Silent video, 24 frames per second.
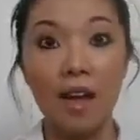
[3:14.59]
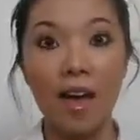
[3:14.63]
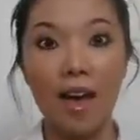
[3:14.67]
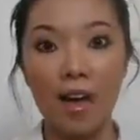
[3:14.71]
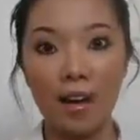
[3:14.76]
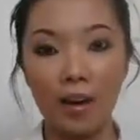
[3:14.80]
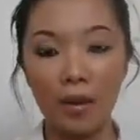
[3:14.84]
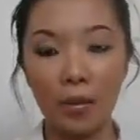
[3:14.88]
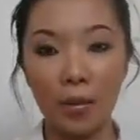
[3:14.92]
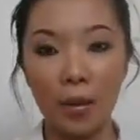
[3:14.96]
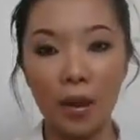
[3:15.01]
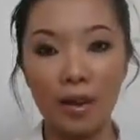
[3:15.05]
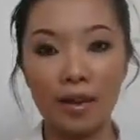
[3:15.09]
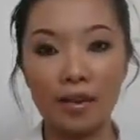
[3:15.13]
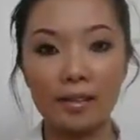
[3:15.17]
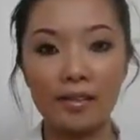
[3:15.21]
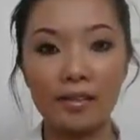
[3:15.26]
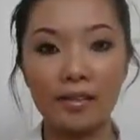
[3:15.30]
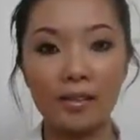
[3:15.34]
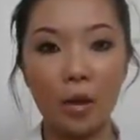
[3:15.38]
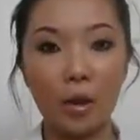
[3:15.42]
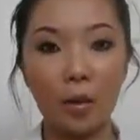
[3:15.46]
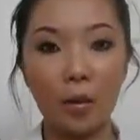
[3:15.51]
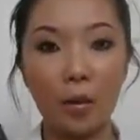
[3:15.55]
Anyway,
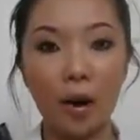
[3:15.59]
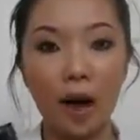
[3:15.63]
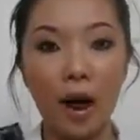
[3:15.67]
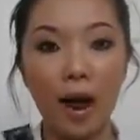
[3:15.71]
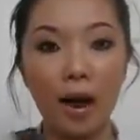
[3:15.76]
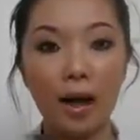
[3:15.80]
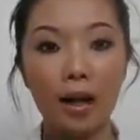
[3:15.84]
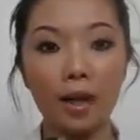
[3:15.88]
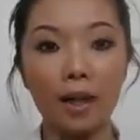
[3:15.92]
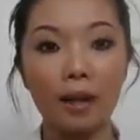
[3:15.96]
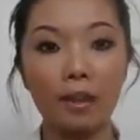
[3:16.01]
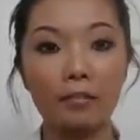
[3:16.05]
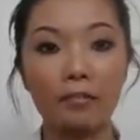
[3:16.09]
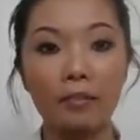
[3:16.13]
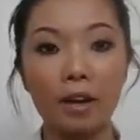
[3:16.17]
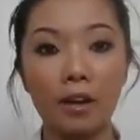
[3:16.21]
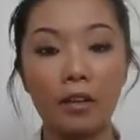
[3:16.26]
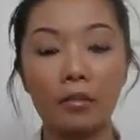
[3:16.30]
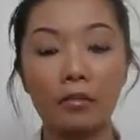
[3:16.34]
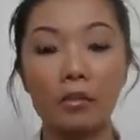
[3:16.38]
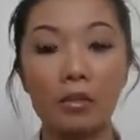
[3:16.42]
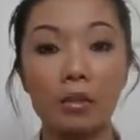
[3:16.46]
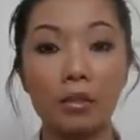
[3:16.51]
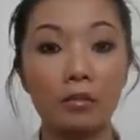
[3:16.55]
so I have
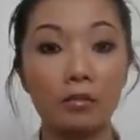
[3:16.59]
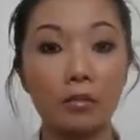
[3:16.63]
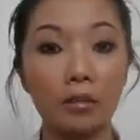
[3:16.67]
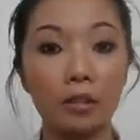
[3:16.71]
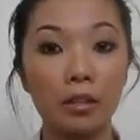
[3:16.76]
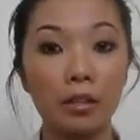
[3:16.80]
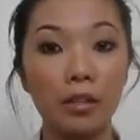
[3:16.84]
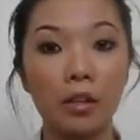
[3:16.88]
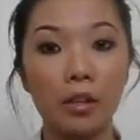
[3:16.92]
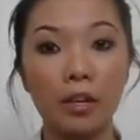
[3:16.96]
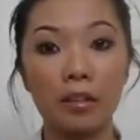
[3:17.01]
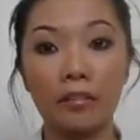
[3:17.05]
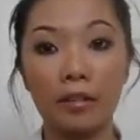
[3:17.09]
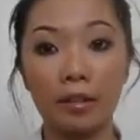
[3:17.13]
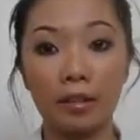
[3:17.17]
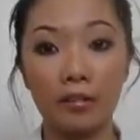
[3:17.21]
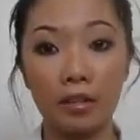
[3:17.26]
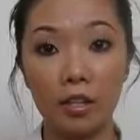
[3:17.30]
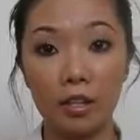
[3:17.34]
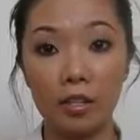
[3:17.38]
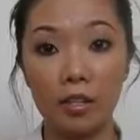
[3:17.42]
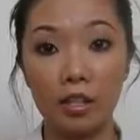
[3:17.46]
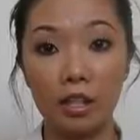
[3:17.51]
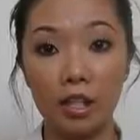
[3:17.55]
found a really great
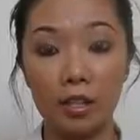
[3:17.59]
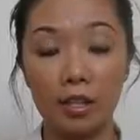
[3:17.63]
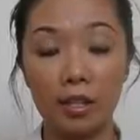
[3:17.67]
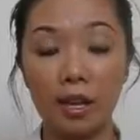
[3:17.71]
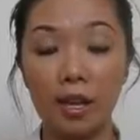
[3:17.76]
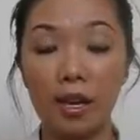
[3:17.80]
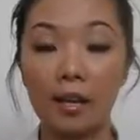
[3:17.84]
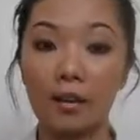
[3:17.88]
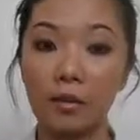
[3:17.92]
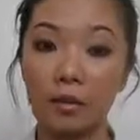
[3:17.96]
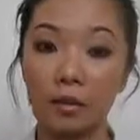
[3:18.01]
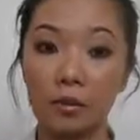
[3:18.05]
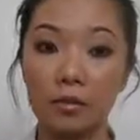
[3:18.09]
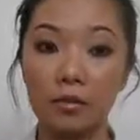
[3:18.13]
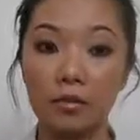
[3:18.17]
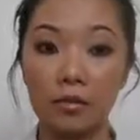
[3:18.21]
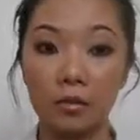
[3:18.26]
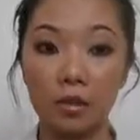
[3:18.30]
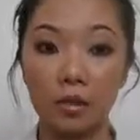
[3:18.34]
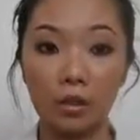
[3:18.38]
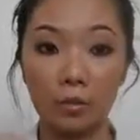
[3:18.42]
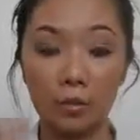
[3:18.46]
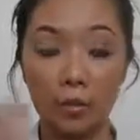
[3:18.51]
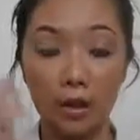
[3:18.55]
foundation that I use
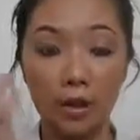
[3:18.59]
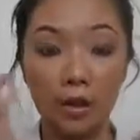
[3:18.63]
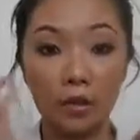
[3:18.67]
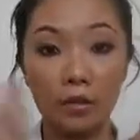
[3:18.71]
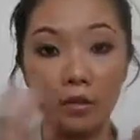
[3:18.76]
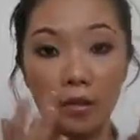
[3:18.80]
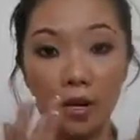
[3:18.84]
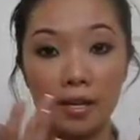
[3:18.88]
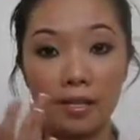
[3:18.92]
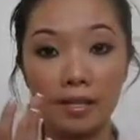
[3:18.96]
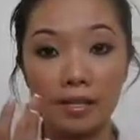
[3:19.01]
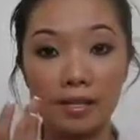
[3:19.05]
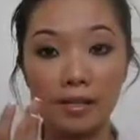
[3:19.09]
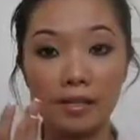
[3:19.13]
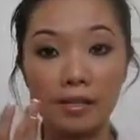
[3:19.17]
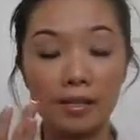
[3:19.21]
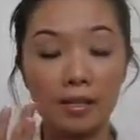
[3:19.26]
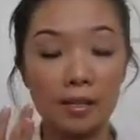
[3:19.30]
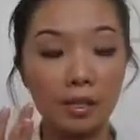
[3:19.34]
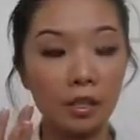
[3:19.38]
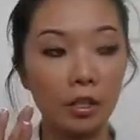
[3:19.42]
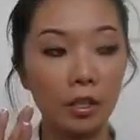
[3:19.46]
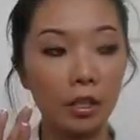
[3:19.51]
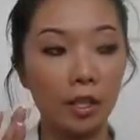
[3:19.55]
for my under eyes
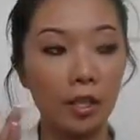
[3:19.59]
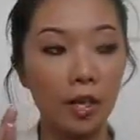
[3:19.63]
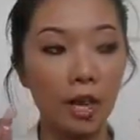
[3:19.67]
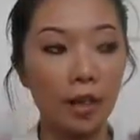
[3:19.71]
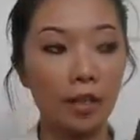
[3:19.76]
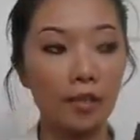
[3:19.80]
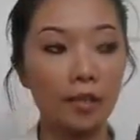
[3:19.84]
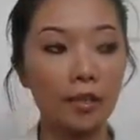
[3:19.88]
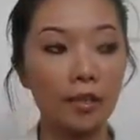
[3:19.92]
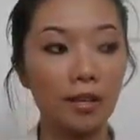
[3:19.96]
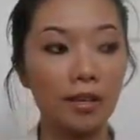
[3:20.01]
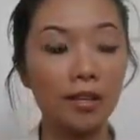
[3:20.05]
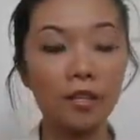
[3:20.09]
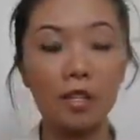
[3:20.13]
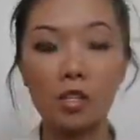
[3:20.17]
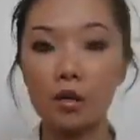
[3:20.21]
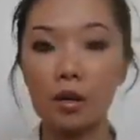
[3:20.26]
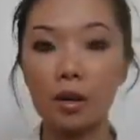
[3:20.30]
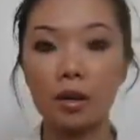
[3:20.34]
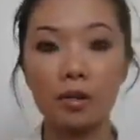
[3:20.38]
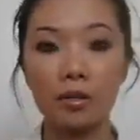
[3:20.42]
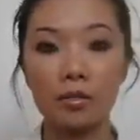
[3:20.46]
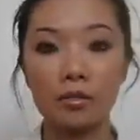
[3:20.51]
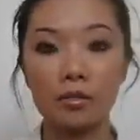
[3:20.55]
concealer, and the issue
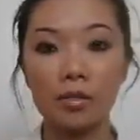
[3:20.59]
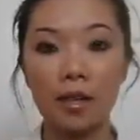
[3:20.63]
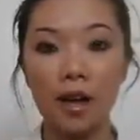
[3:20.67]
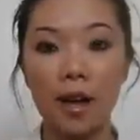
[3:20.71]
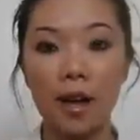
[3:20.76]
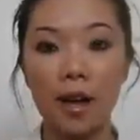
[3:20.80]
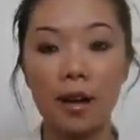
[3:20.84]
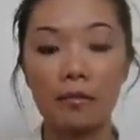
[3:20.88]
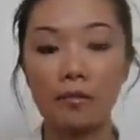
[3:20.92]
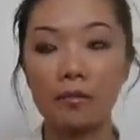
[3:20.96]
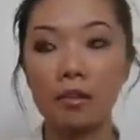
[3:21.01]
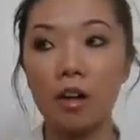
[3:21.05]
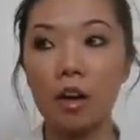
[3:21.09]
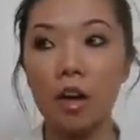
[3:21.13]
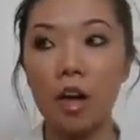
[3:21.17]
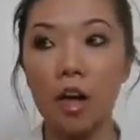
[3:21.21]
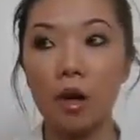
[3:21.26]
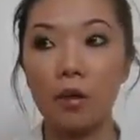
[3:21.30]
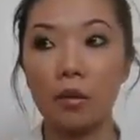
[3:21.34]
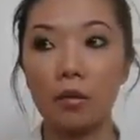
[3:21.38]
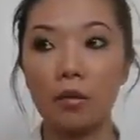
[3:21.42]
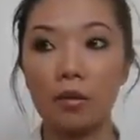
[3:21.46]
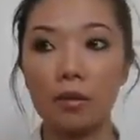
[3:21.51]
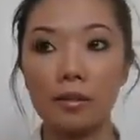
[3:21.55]
I used to have
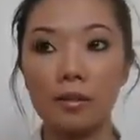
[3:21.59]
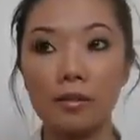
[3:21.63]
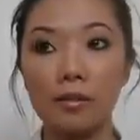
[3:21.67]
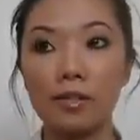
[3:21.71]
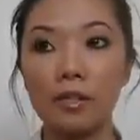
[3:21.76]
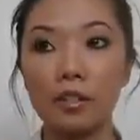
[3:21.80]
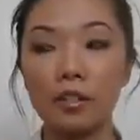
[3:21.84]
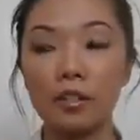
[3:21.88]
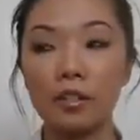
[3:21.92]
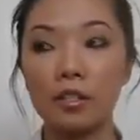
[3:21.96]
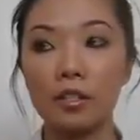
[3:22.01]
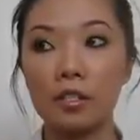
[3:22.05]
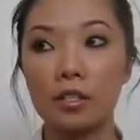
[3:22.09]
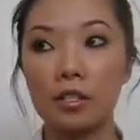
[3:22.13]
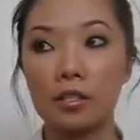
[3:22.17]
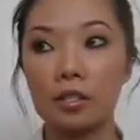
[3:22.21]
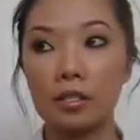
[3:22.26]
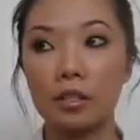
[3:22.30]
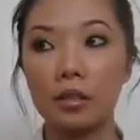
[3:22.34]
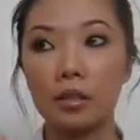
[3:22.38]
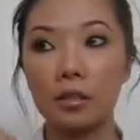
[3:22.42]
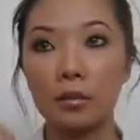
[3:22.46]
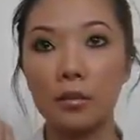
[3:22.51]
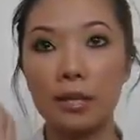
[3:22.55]
with concealers is
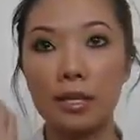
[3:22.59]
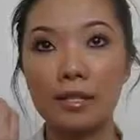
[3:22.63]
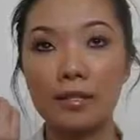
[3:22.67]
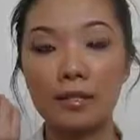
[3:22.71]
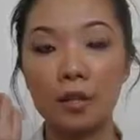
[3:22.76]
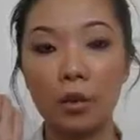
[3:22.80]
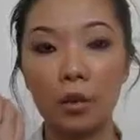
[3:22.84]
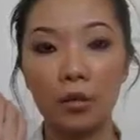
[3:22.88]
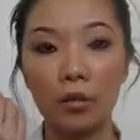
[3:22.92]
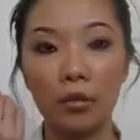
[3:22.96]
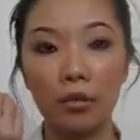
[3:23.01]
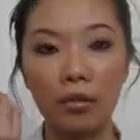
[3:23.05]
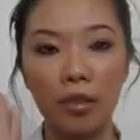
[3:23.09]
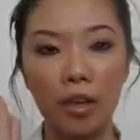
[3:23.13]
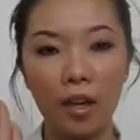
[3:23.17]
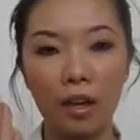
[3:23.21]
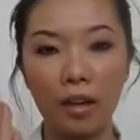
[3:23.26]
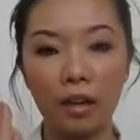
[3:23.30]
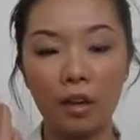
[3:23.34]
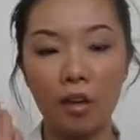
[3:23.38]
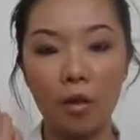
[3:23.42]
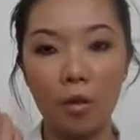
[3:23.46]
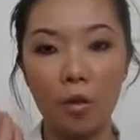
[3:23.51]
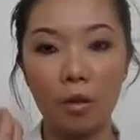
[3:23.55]
it'd be so
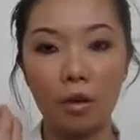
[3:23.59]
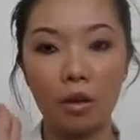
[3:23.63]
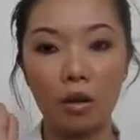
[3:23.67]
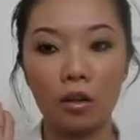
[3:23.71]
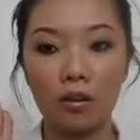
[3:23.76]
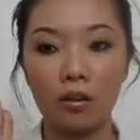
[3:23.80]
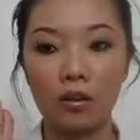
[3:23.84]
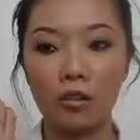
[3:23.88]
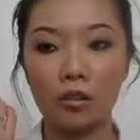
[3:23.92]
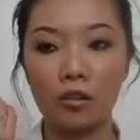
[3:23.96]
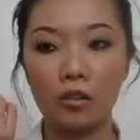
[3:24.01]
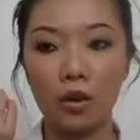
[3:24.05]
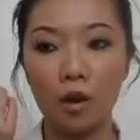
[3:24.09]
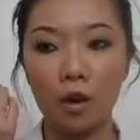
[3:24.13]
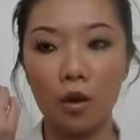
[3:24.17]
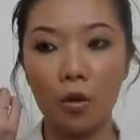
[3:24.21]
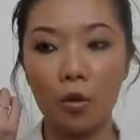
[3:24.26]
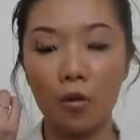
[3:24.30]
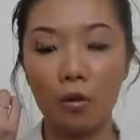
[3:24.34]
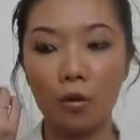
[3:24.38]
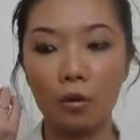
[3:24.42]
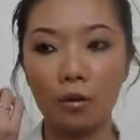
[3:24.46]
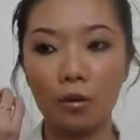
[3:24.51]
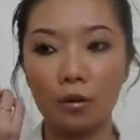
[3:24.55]
thick or
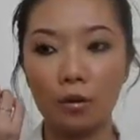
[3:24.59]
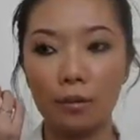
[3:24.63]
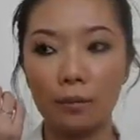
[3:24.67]
so